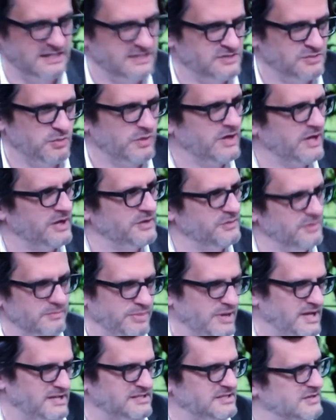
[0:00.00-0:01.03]
they just went onto a
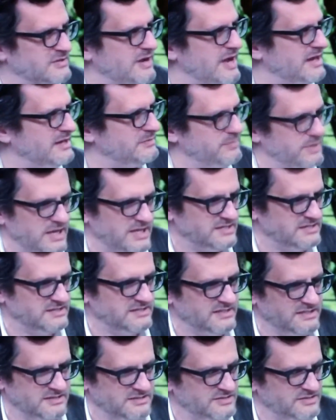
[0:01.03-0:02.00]
crowded bus, and they